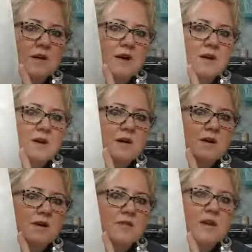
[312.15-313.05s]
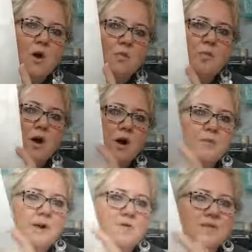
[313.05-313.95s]
on the gold part,
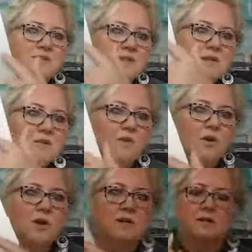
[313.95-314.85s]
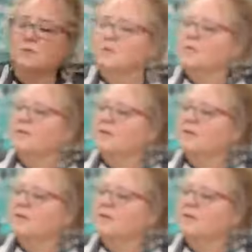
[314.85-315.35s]
but on the silver it looks really